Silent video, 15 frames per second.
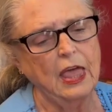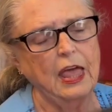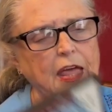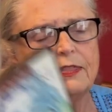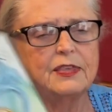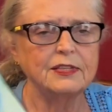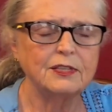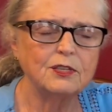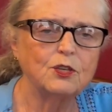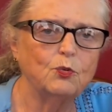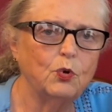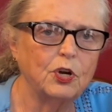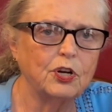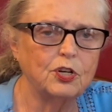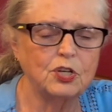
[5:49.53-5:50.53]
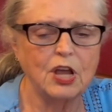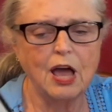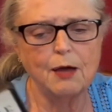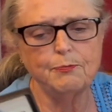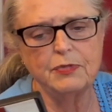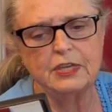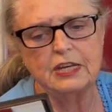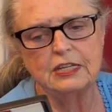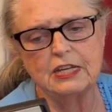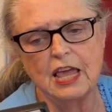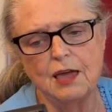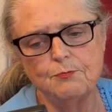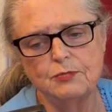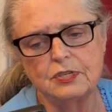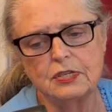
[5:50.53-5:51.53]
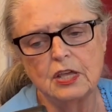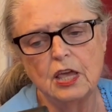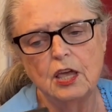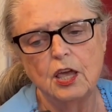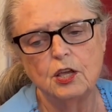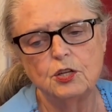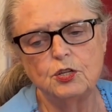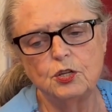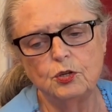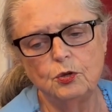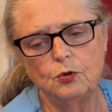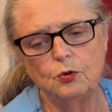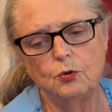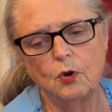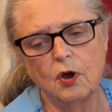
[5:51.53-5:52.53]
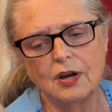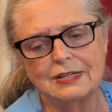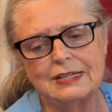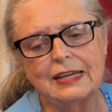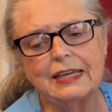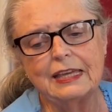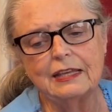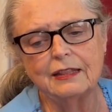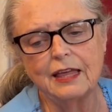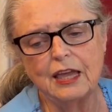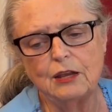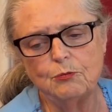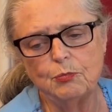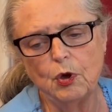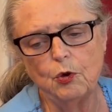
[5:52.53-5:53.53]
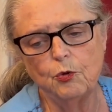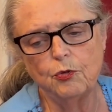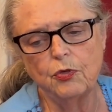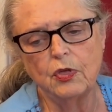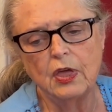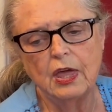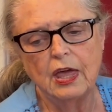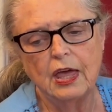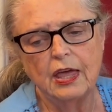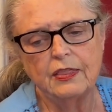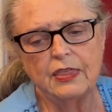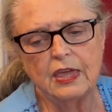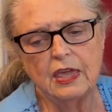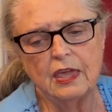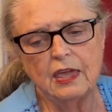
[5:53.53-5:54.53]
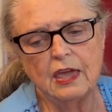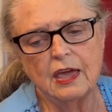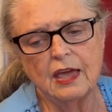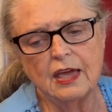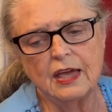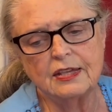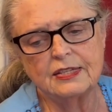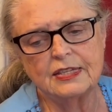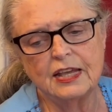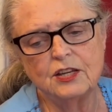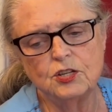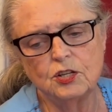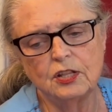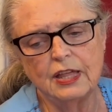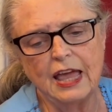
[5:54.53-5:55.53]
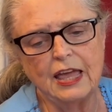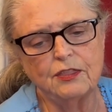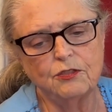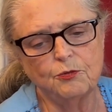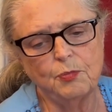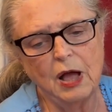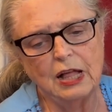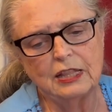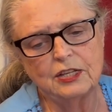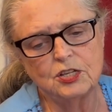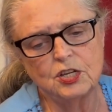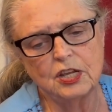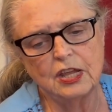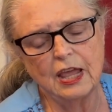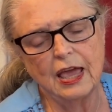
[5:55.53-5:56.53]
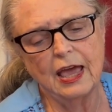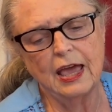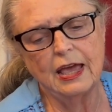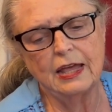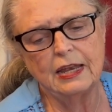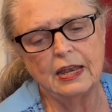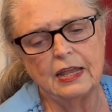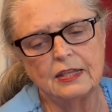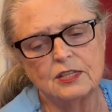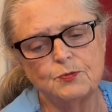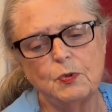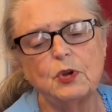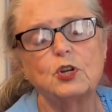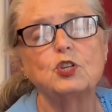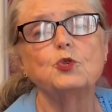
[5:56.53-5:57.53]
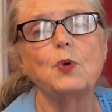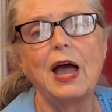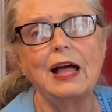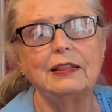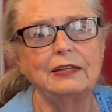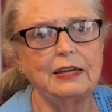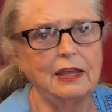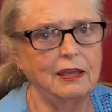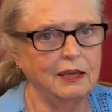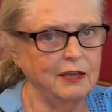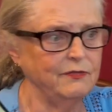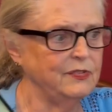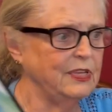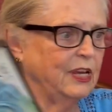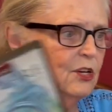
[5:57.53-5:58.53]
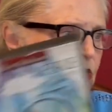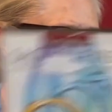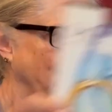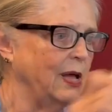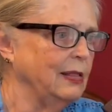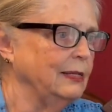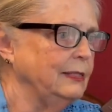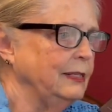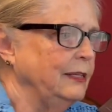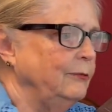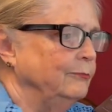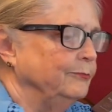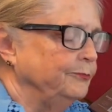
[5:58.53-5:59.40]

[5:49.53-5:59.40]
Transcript: And this is a workshop that attempts to articulate both the essential anthropology and spirituality of sexuality.